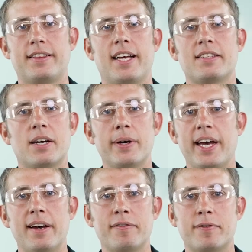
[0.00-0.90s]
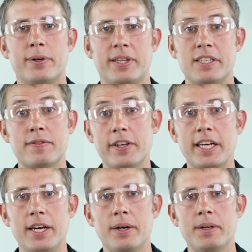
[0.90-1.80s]
That's all we have for this
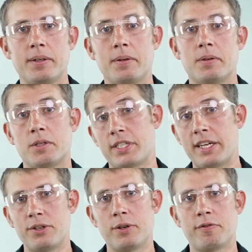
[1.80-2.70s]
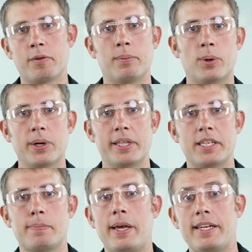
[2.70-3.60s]
video. Stay tuned for more in
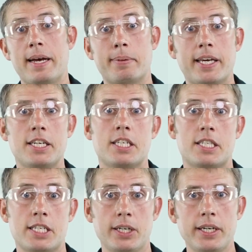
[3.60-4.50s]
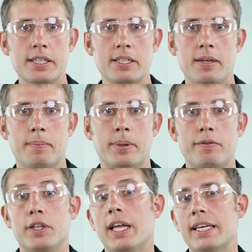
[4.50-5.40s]
this paint application series. But
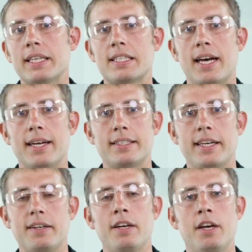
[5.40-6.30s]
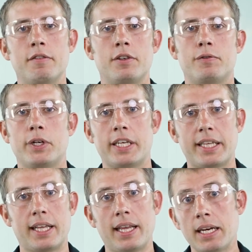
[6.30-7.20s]
if you like this content, feel free to hit
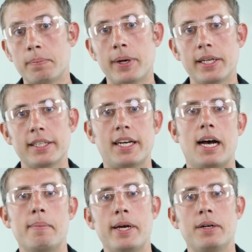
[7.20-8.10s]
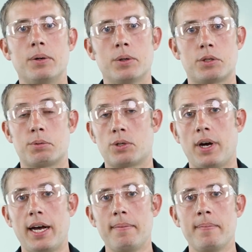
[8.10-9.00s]
that like button, comment, or
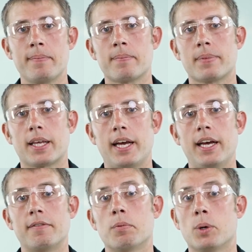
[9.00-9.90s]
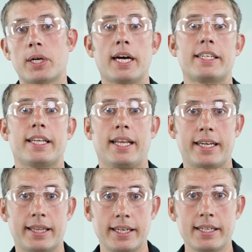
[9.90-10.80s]
subscribe. And for more content
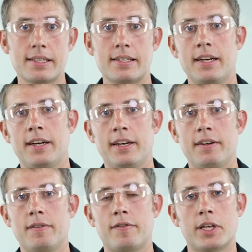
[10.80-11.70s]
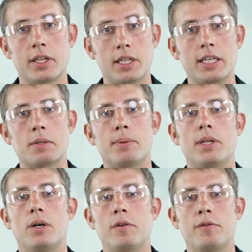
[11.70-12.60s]
like this, follow the links
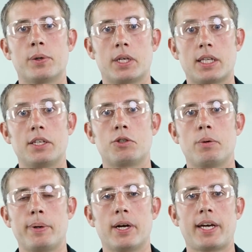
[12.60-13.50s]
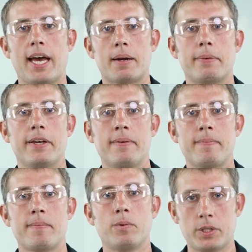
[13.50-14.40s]
below for the Collision Repair Academy.
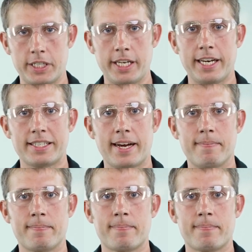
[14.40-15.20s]
We'll see you next time.